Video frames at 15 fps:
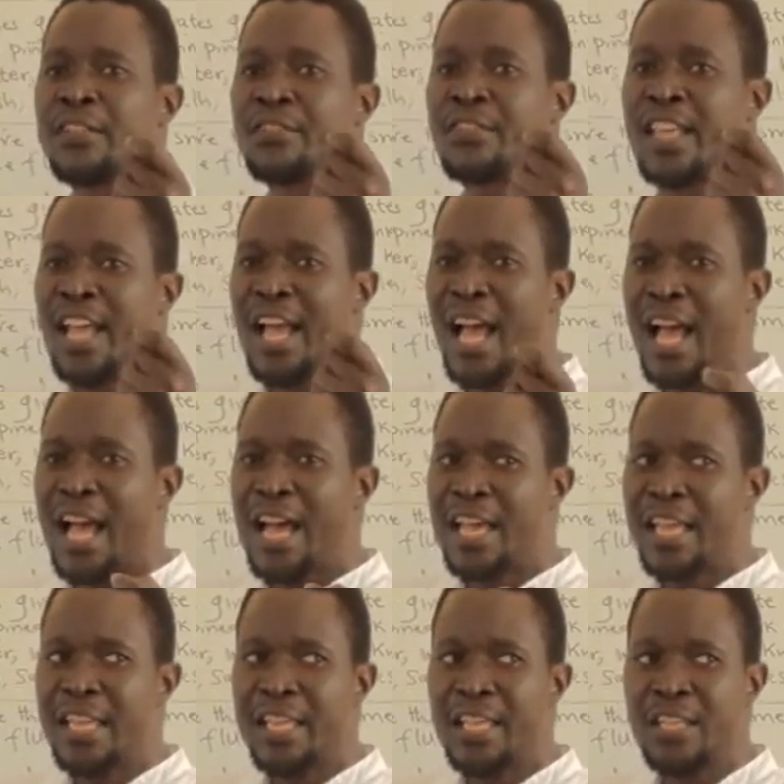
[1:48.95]
the
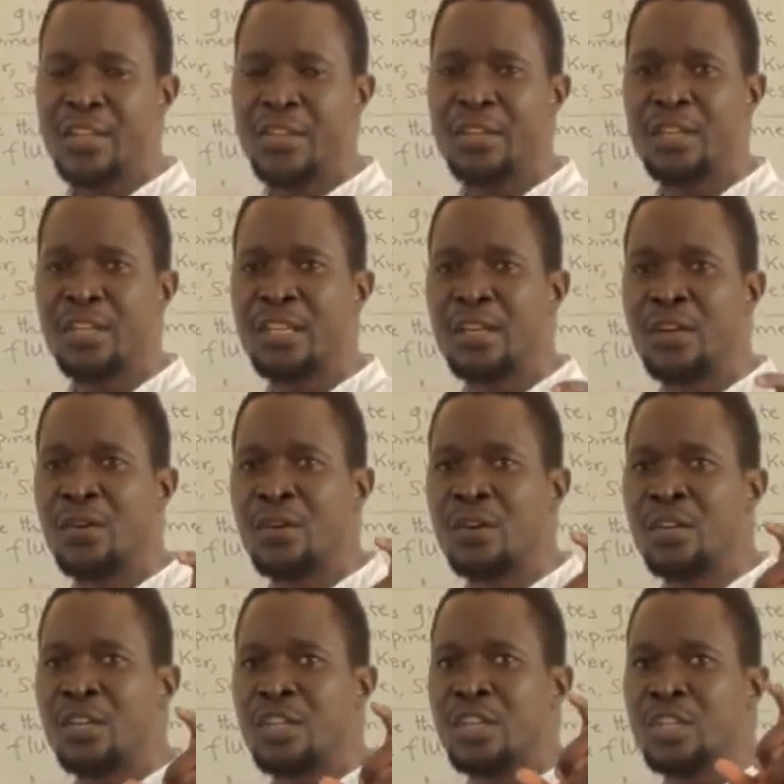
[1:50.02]
eye
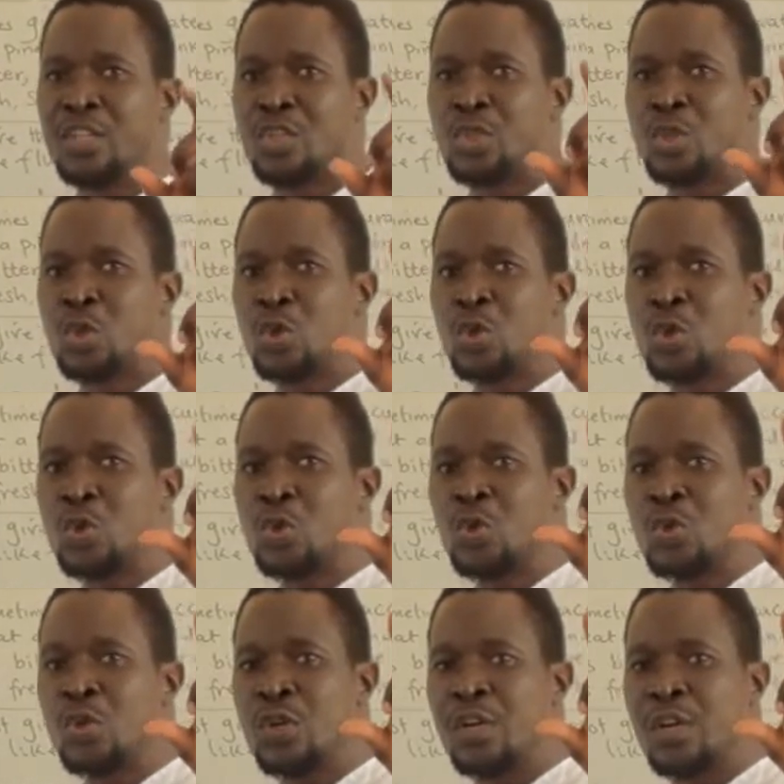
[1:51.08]

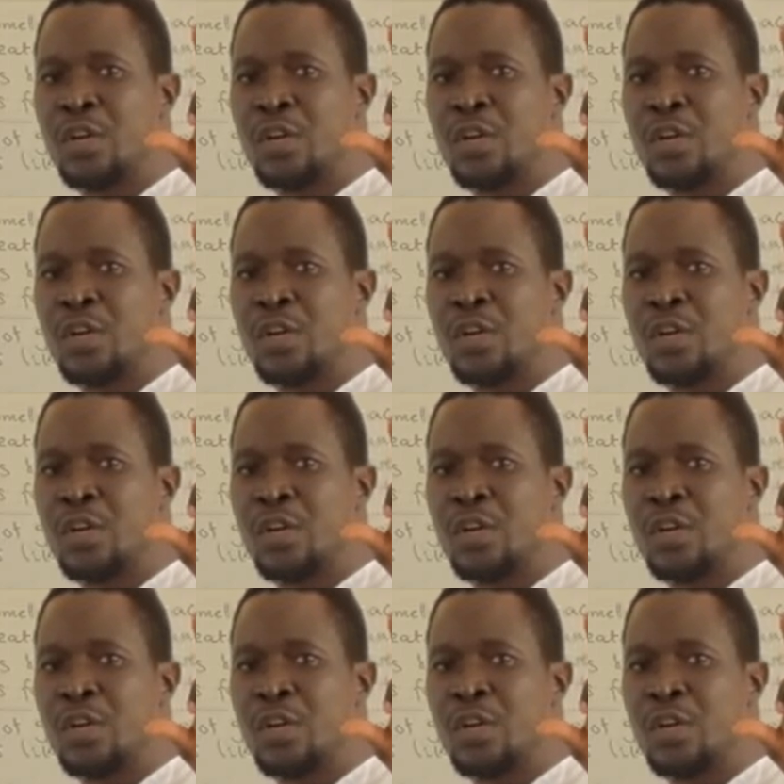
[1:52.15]
to